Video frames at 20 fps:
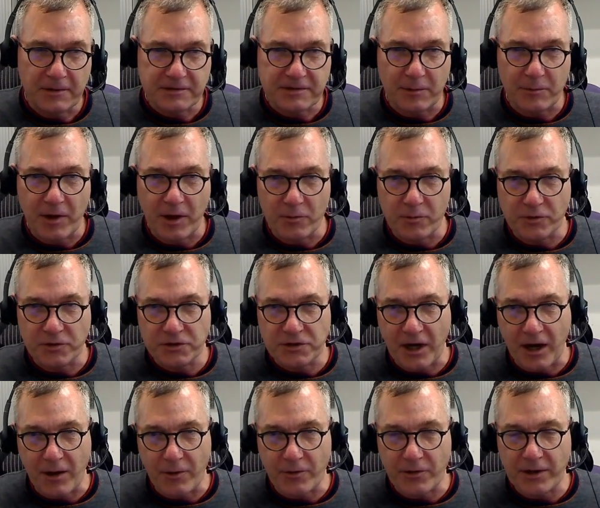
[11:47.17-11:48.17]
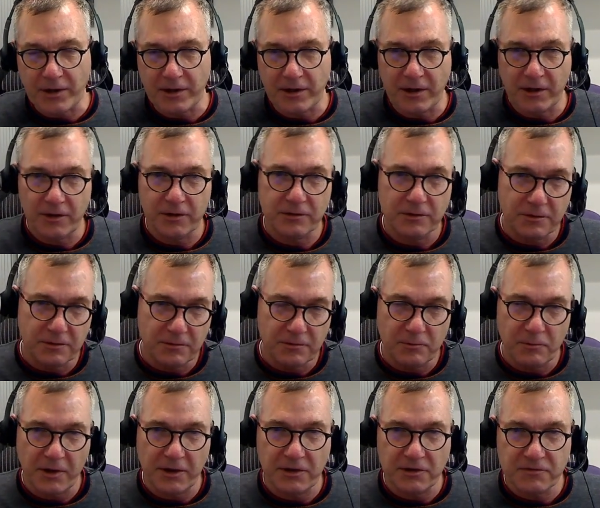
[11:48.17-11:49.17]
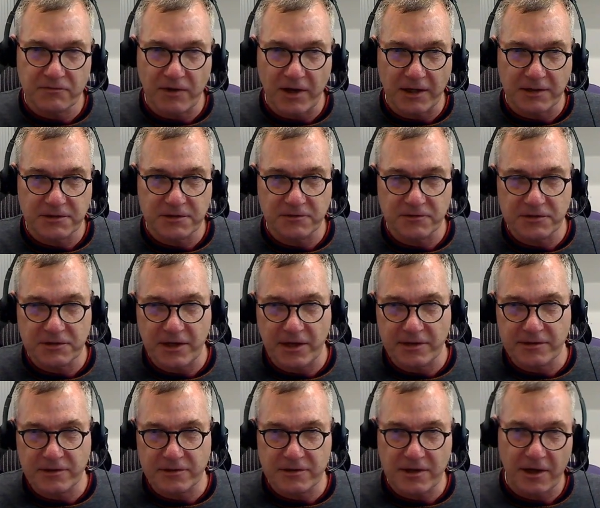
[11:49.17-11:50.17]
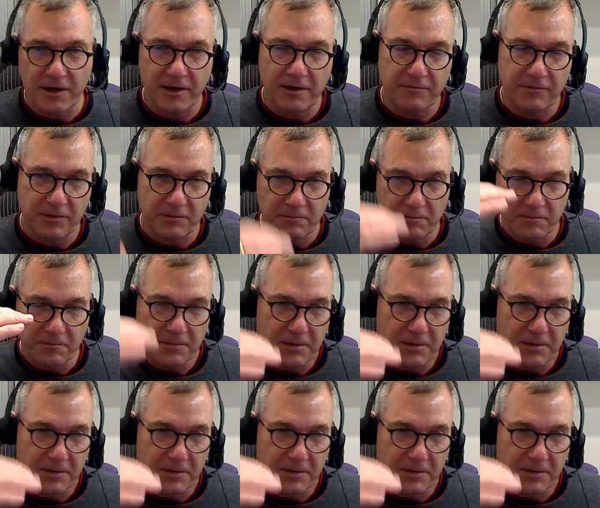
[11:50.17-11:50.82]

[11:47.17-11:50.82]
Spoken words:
some help with showering, and I could manage flights of stairs, as I have a